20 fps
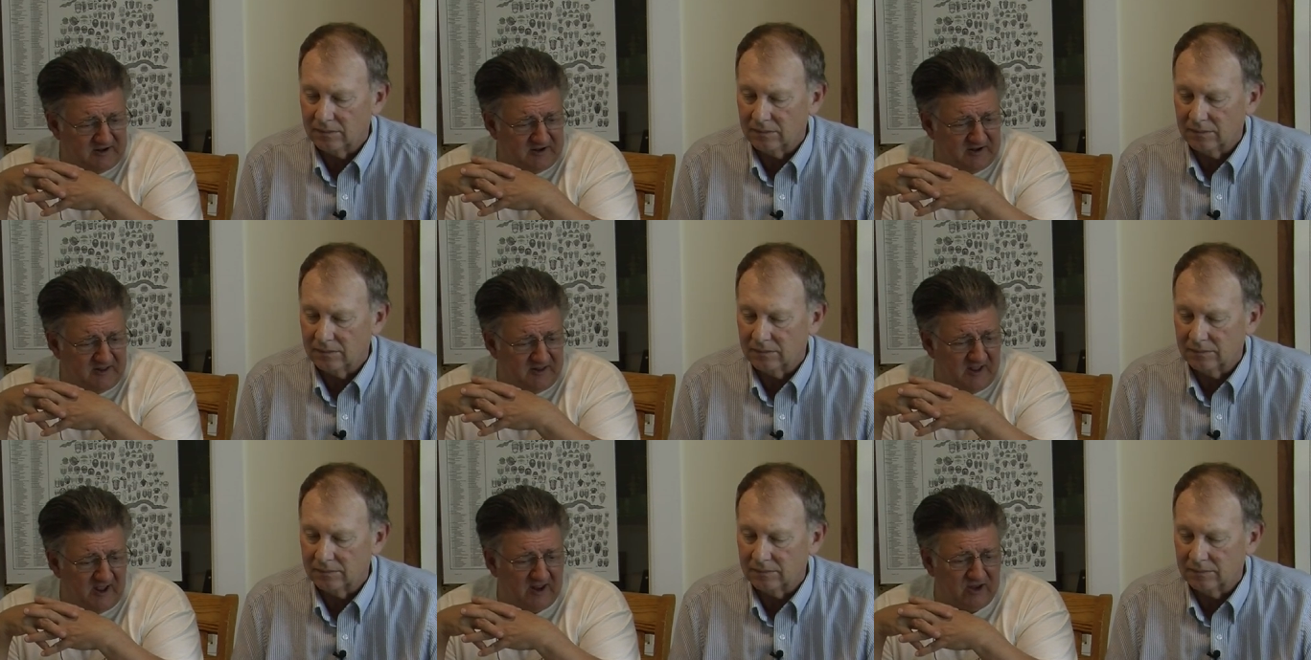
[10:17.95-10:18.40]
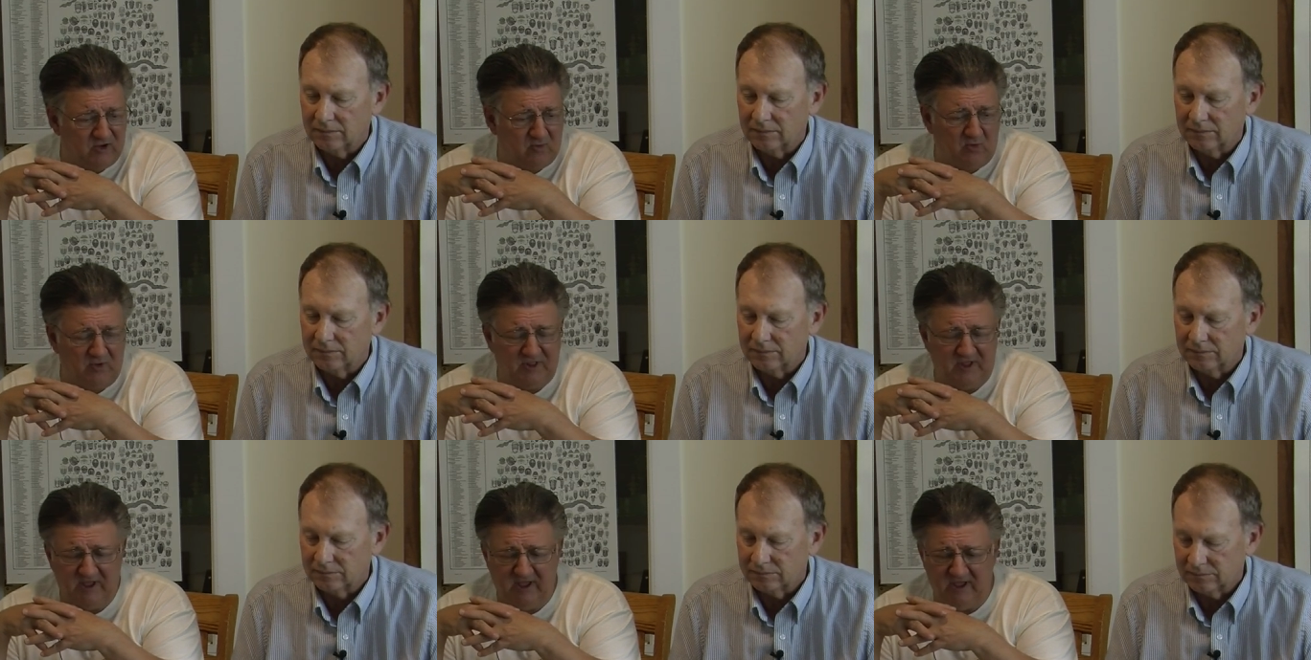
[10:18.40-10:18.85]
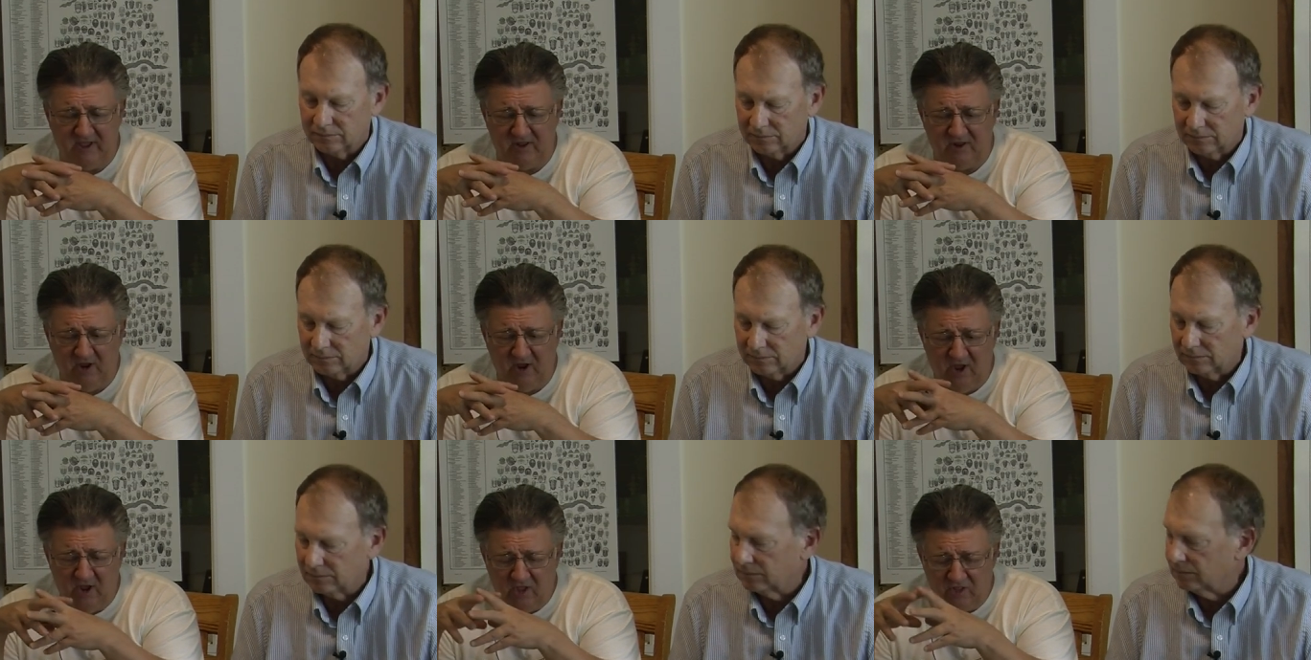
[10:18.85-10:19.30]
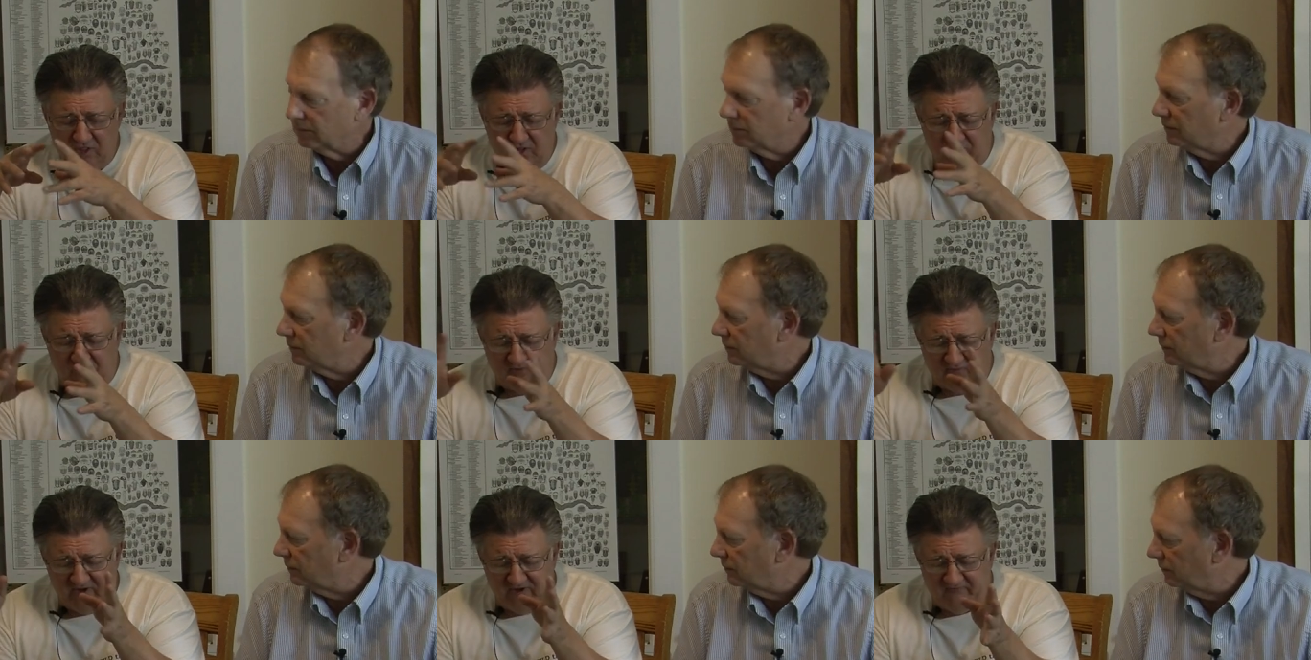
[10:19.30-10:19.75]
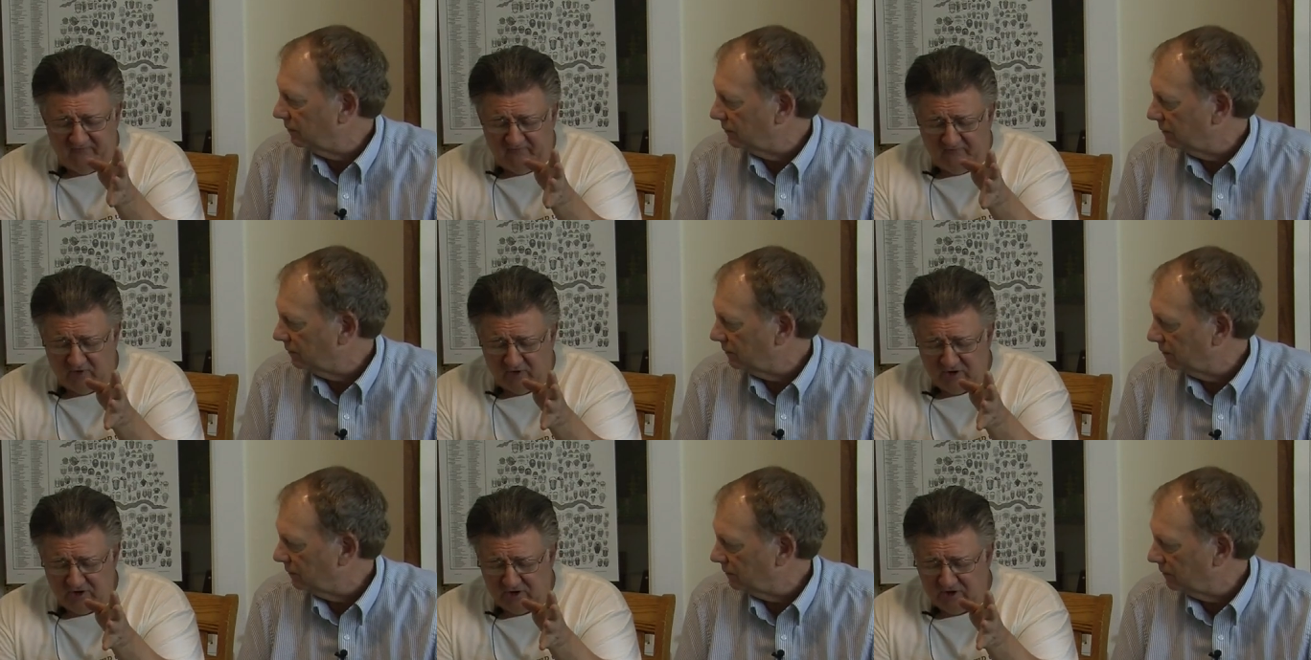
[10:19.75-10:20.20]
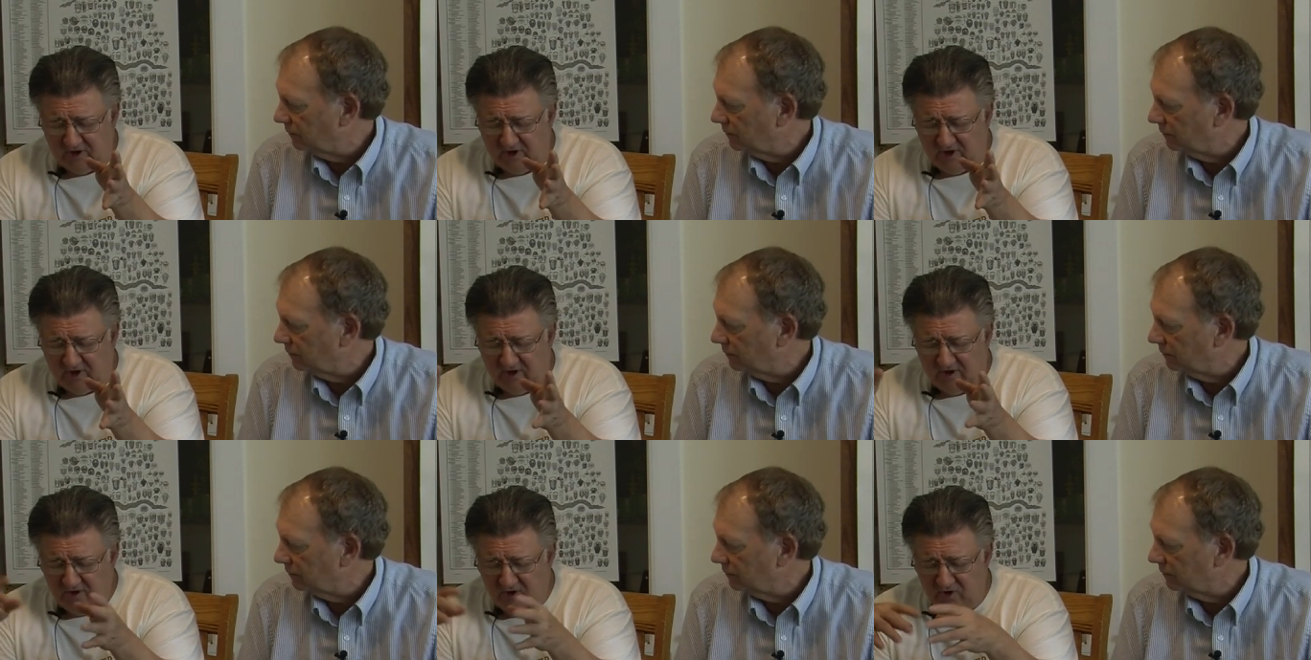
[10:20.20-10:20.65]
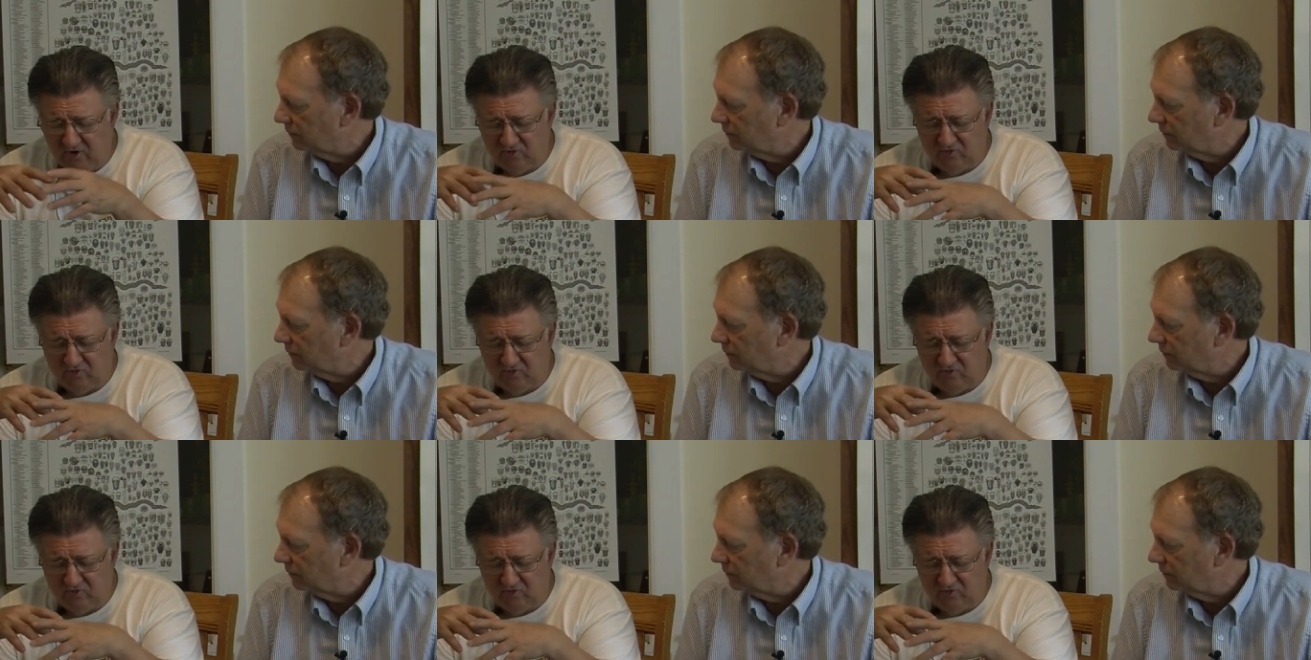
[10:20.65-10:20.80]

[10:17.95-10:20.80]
Speaker 1: and that's when they had the three-foot, uh,